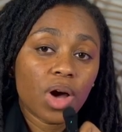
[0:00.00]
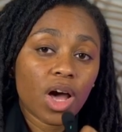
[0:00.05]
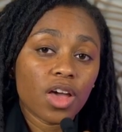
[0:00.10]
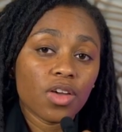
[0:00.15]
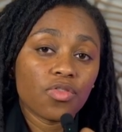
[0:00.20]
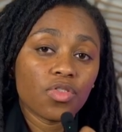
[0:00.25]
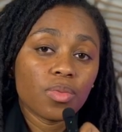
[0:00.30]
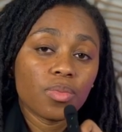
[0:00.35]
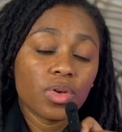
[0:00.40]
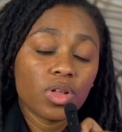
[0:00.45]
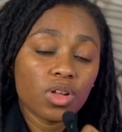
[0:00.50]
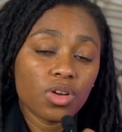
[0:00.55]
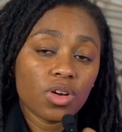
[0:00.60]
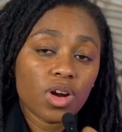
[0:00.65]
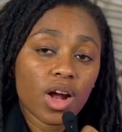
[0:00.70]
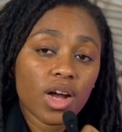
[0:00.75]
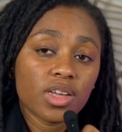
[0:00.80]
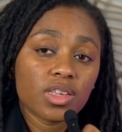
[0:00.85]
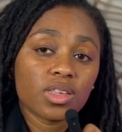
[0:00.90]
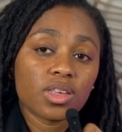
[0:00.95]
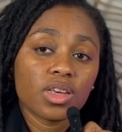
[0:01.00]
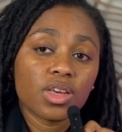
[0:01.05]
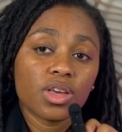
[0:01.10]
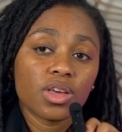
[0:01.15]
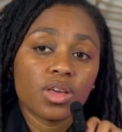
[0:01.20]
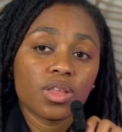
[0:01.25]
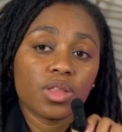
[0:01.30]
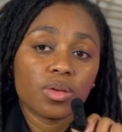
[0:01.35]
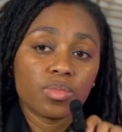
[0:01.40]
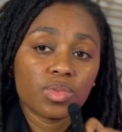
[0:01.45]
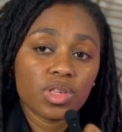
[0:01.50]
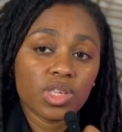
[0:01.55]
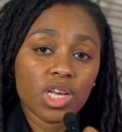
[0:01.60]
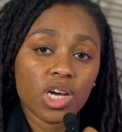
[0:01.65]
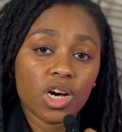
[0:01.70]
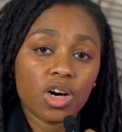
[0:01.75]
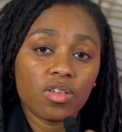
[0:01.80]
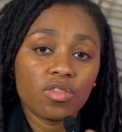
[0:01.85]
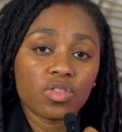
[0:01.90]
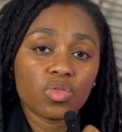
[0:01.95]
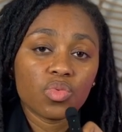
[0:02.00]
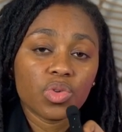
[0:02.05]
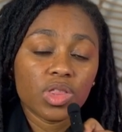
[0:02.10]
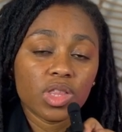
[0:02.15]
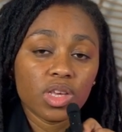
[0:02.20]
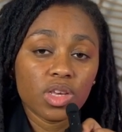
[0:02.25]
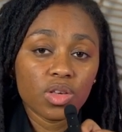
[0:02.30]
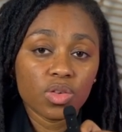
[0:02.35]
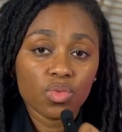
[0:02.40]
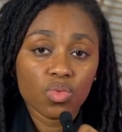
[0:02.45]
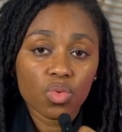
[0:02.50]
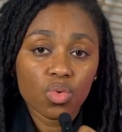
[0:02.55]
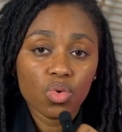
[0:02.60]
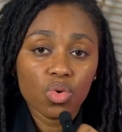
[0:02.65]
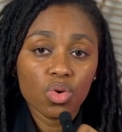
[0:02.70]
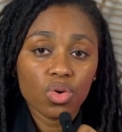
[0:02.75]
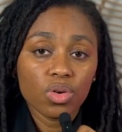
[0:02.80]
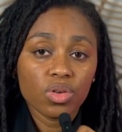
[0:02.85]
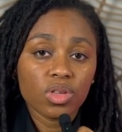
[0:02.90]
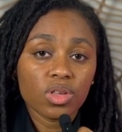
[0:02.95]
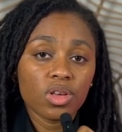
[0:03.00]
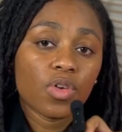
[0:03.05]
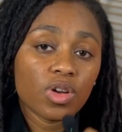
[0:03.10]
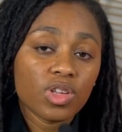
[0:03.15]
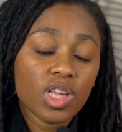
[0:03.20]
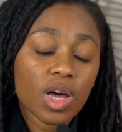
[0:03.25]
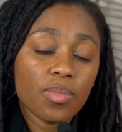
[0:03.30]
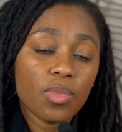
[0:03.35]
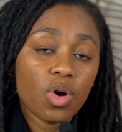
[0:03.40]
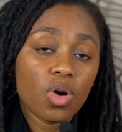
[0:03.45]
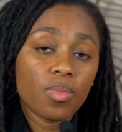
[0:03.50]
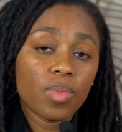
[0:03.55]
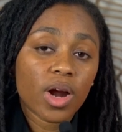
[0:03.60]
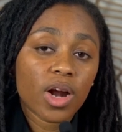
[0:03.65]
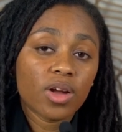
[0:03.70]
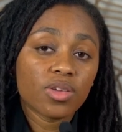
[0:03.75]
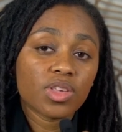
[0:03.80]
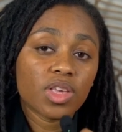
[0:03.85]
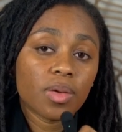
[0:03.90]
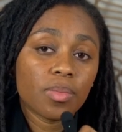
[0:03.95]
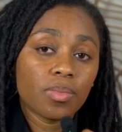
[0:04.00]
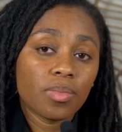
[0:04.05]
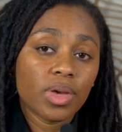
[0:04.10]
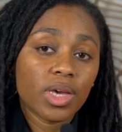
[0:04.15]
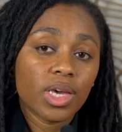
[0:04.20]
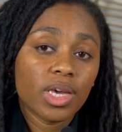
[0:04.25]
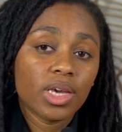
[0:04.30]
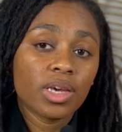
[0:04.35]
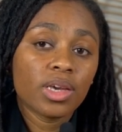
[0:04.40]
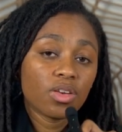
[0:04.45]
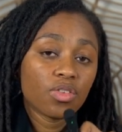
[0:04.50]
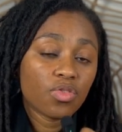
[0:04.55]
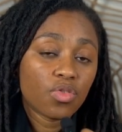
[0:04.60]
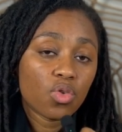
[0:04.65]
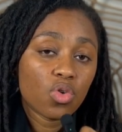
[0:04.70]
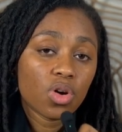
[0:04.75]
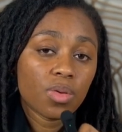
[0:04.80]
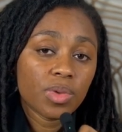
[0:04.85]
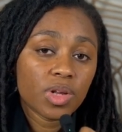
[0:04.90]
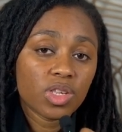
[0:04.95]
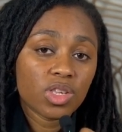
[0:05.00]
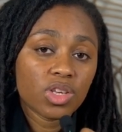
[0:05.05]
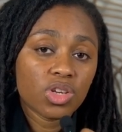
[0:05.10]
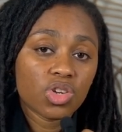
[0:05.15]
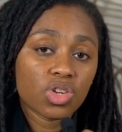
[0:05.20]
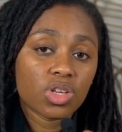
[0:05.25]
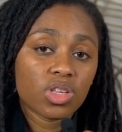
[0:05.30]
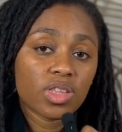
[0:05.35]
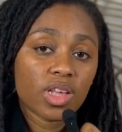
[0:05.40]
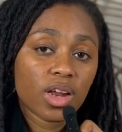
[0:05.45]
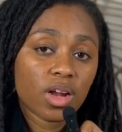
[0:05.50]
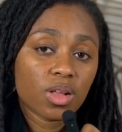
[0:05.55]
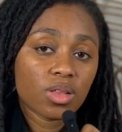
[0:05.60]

By familiarizing themselves with these rules, first time homebuyers can make informed decisions that